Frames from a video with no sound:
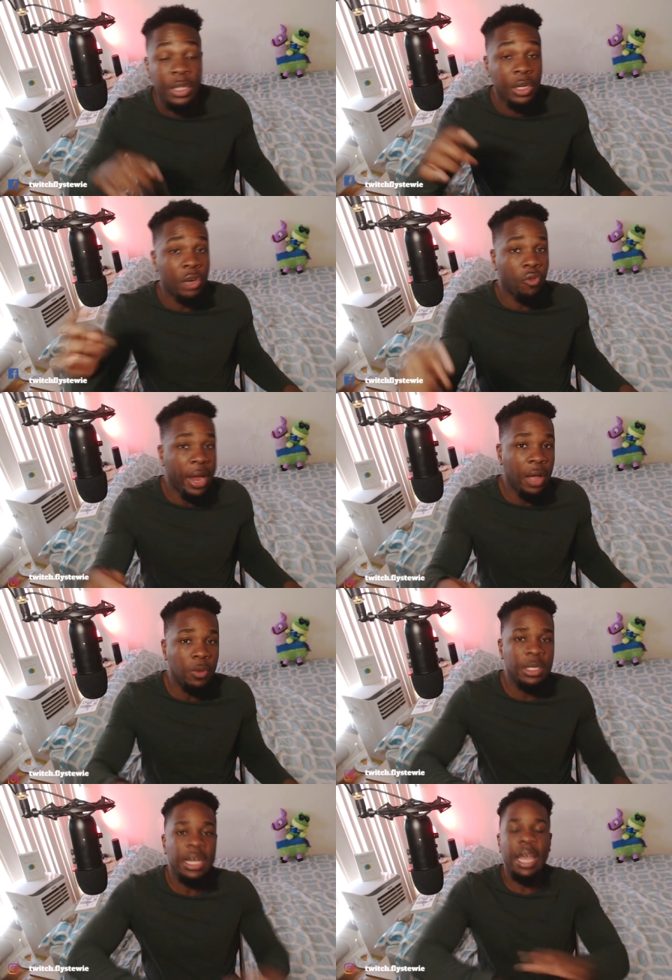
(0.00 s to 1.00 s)
to the
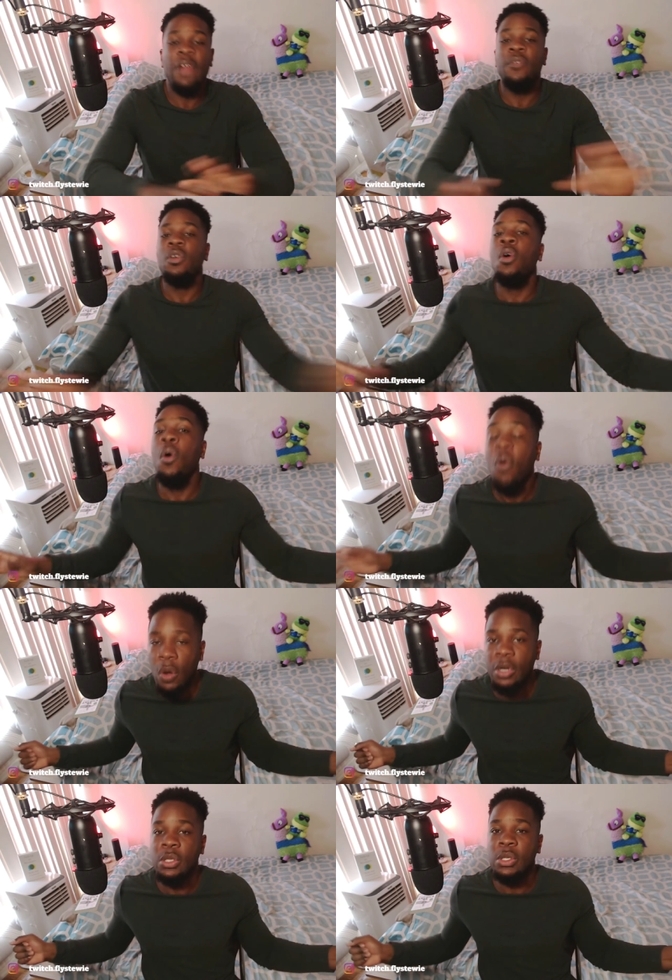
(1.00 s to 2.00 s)
ground. And of
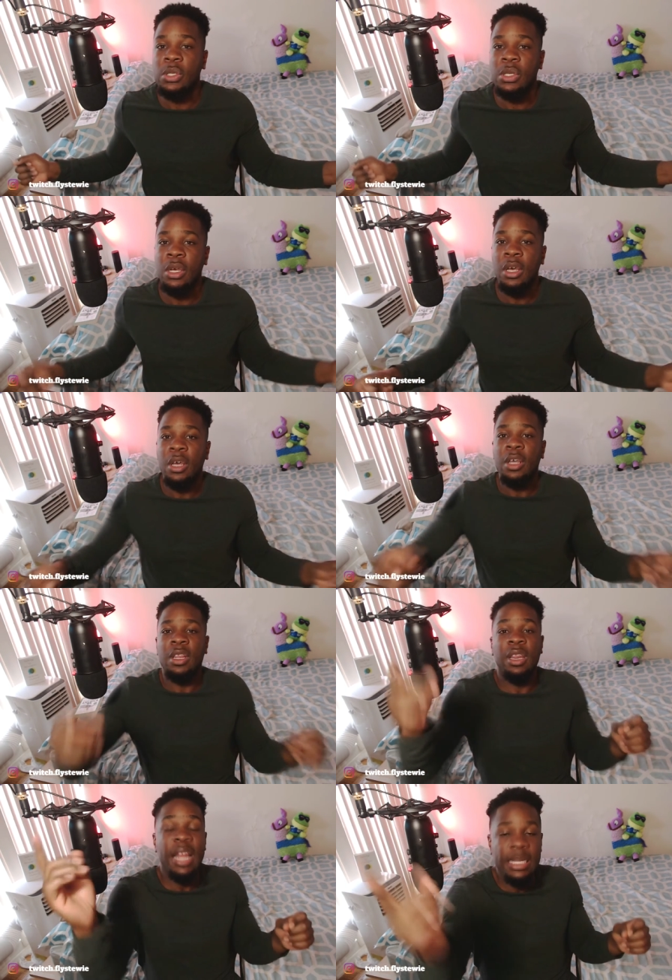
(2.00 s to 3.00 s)
course,
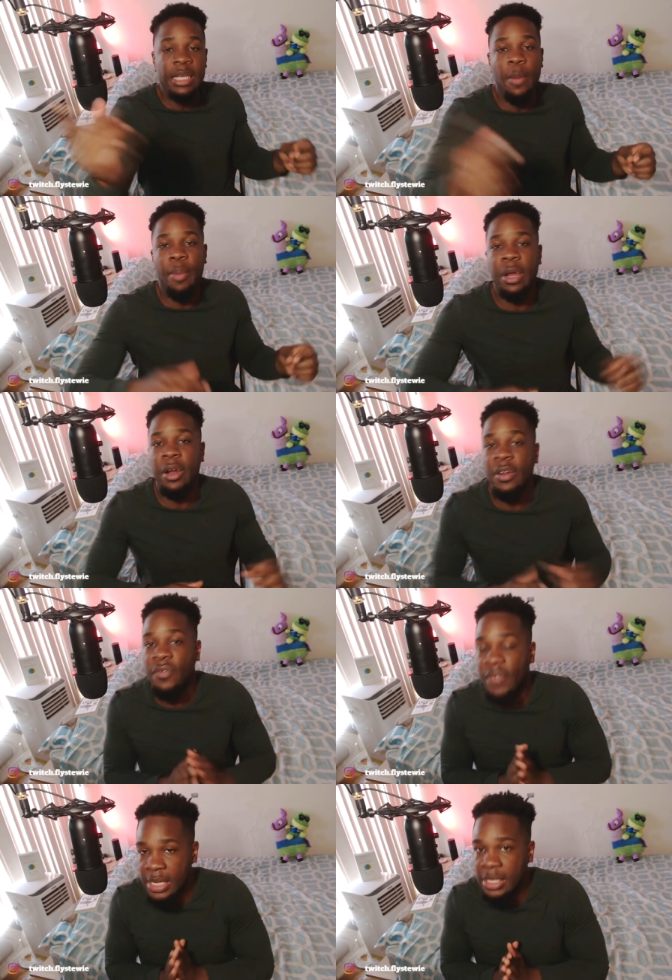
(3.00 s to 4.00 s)
let's get better at
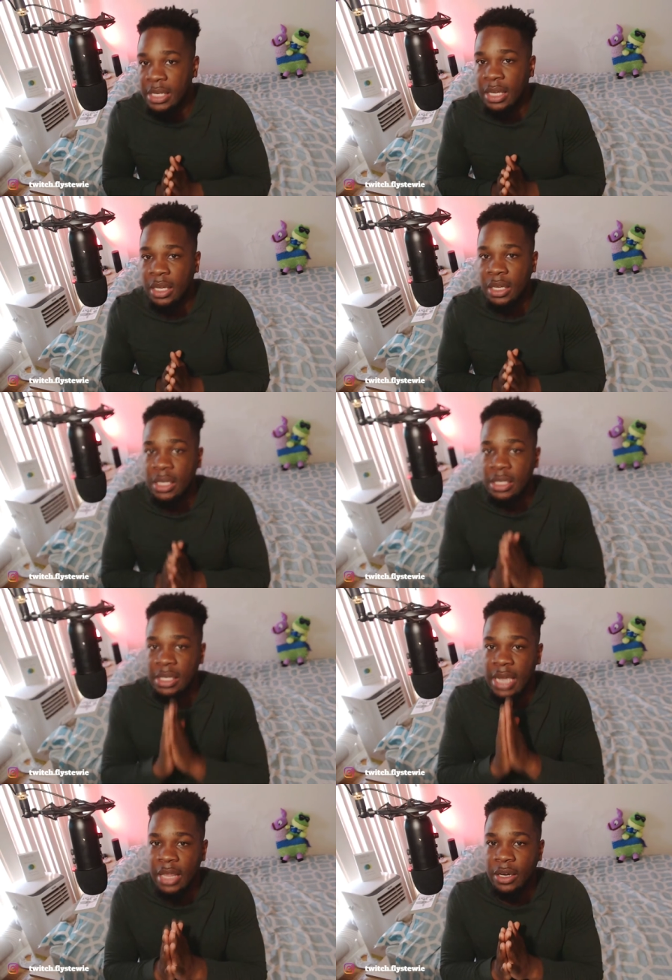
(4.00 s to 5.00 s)
investing
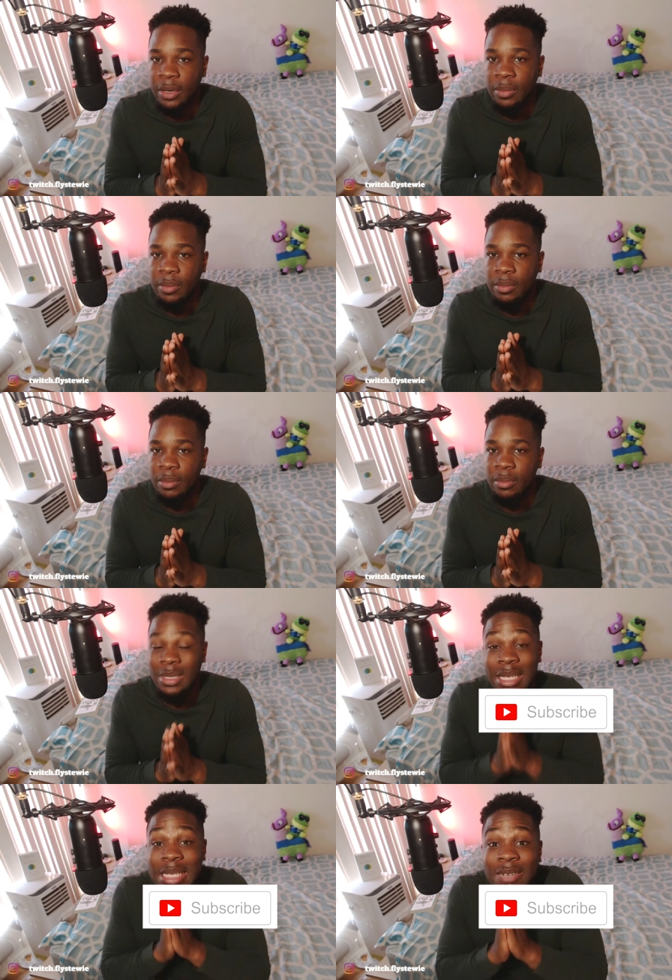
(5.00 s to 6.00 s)
together.
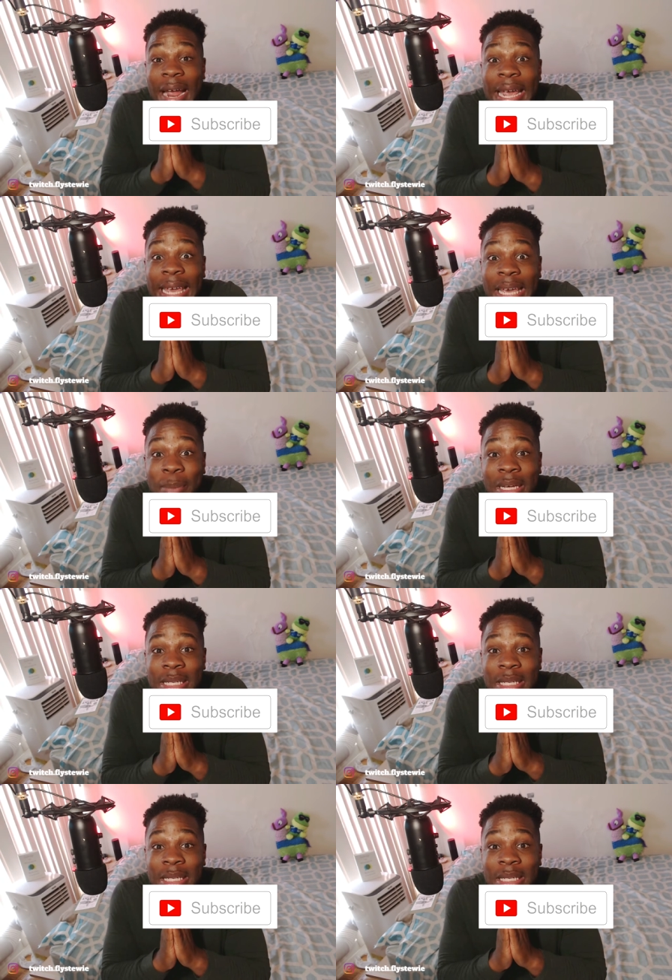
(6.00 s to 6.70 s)
Subscribe,